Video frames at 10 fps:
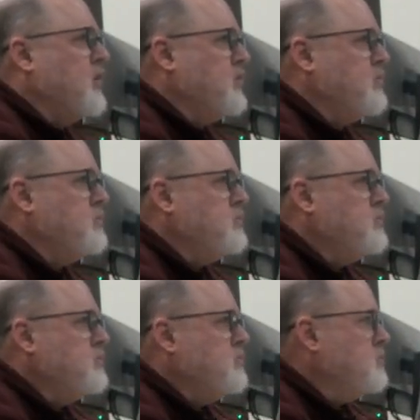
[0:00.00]
else.
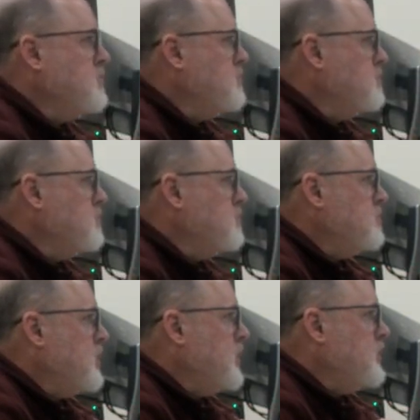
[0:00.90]

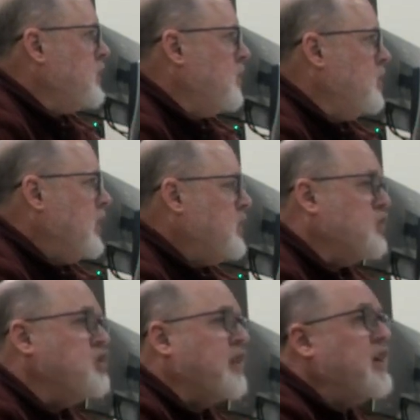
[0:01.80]
So
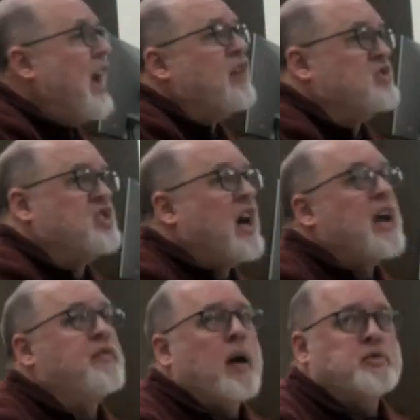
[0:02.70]
there's nothing
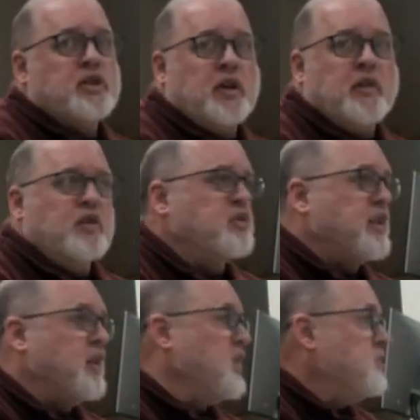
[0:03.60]
outside of objectivity. There's
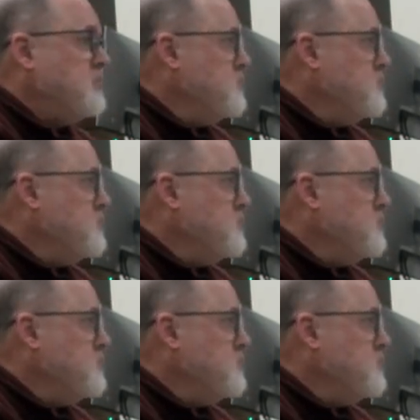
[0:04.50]
nothing